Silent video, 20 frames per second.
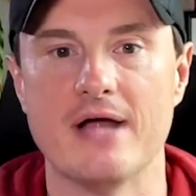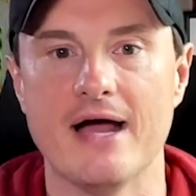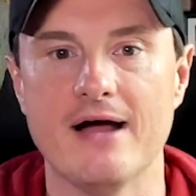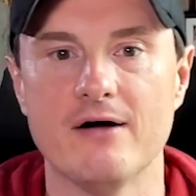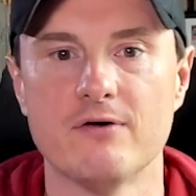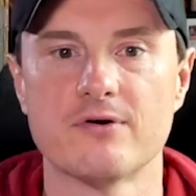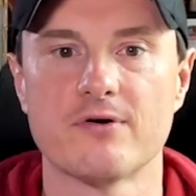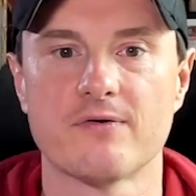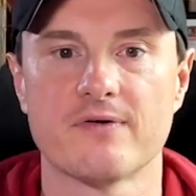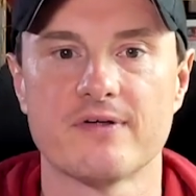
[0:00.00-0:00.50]

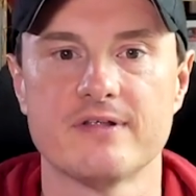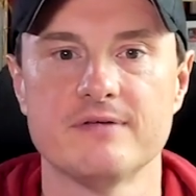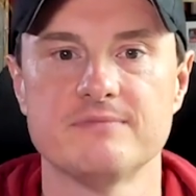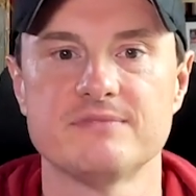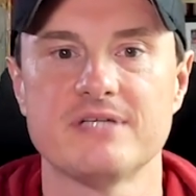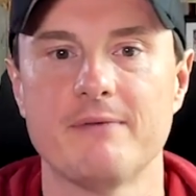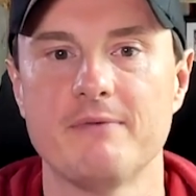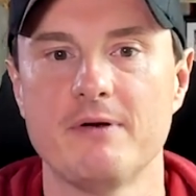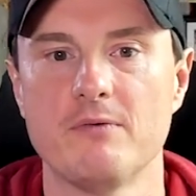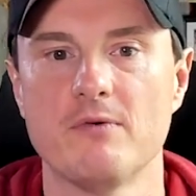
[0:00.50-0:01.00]
algorithms
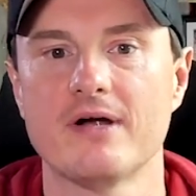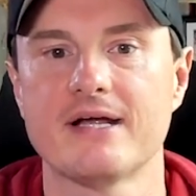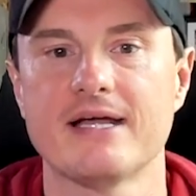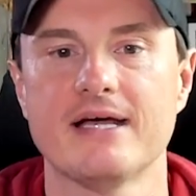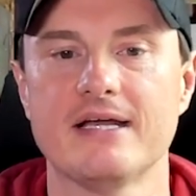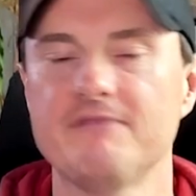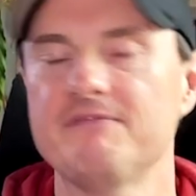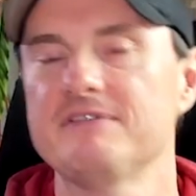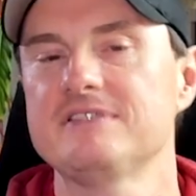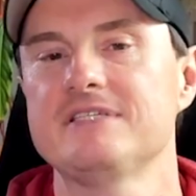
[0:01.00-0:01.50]
and we work
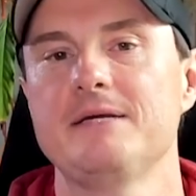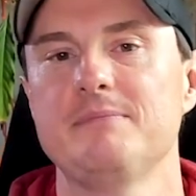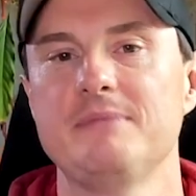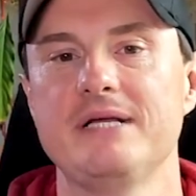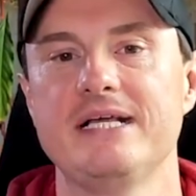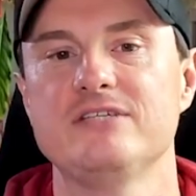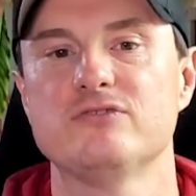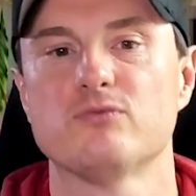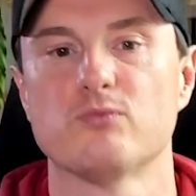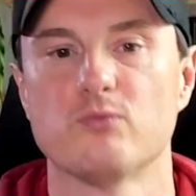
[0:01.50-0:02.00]
out if a team
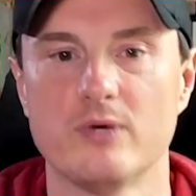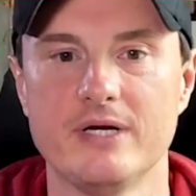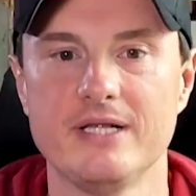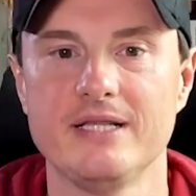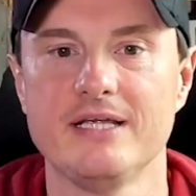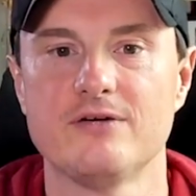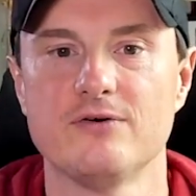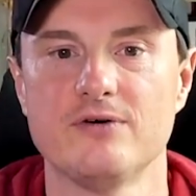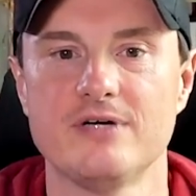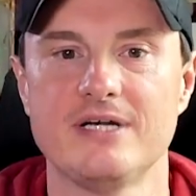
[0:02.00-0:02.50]
is
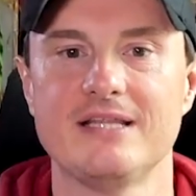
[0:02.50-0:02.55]
really good